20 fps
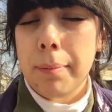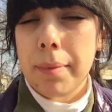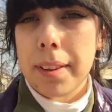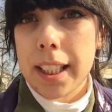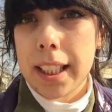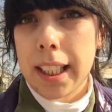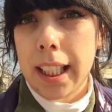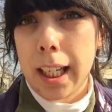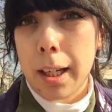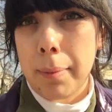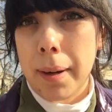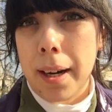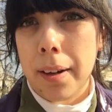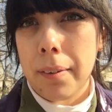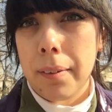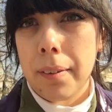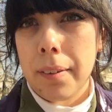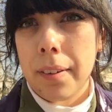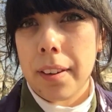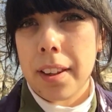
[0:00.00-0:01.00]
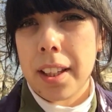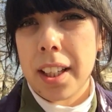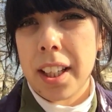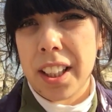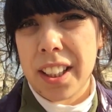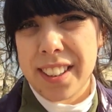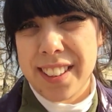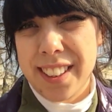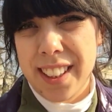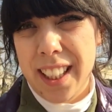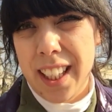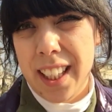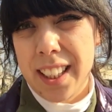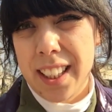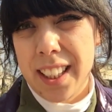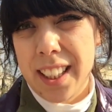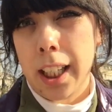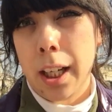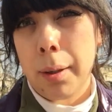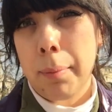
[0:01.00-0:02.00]
thinking about the Arctic,
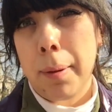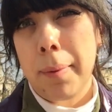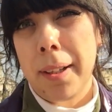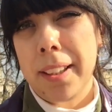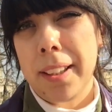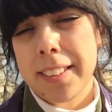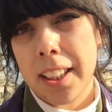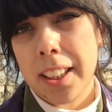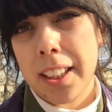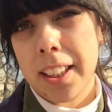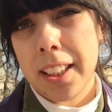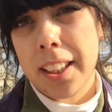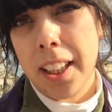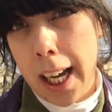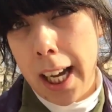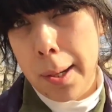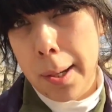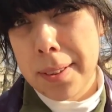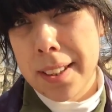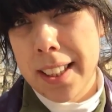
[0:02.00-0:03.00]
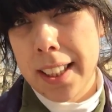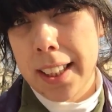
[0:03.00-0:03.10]
thinking about melting ice caps,